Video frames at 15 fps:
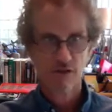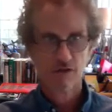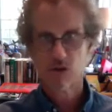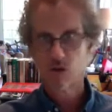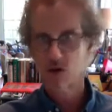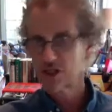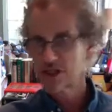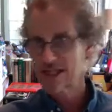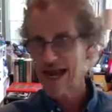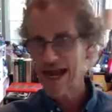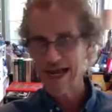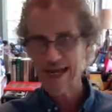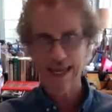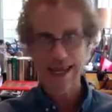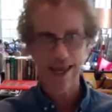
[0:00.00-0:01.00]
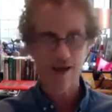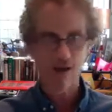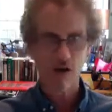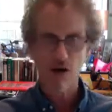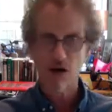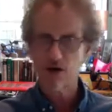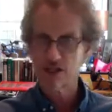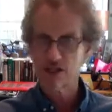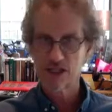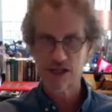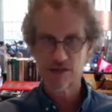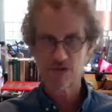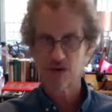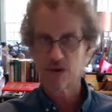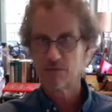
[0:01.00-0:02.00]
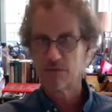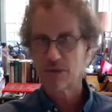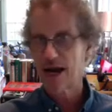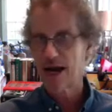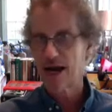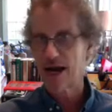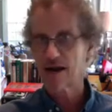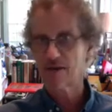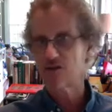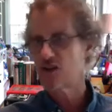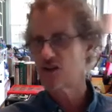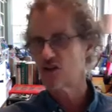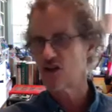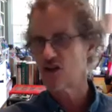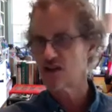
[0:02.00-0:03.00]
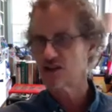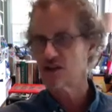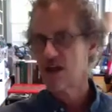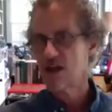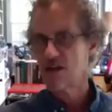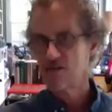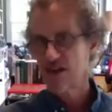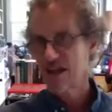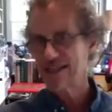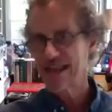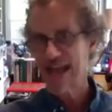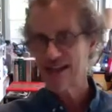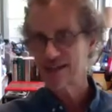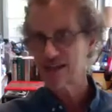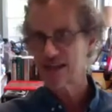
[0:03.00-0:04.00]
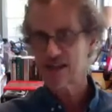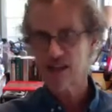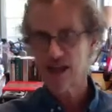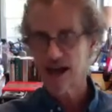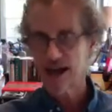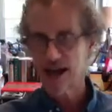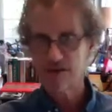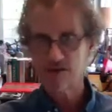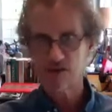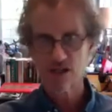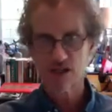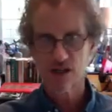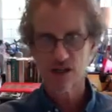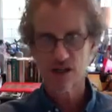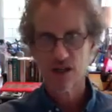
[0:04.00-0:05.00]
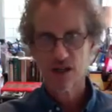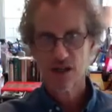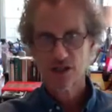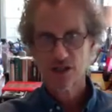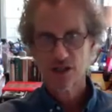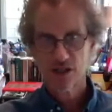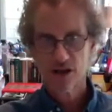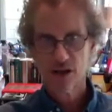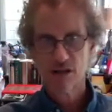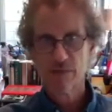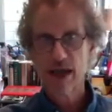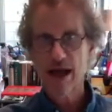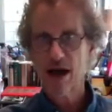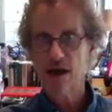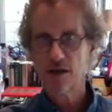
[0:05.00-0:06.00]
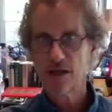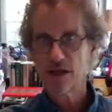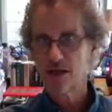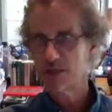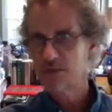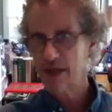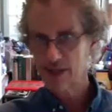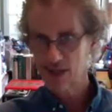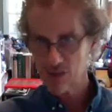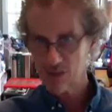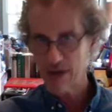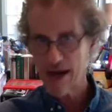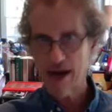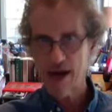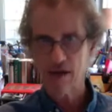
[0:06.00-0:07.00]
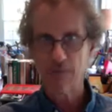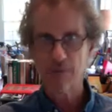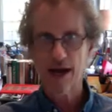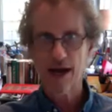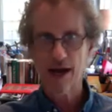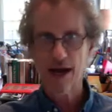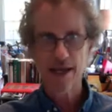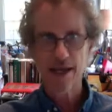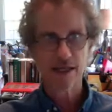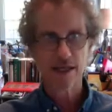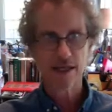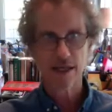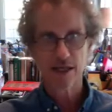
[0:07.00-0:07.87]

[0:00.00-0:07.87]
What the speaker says: Florence Nightingale, all these different biographies, all these fantastic lives to learn about and to be inspired by,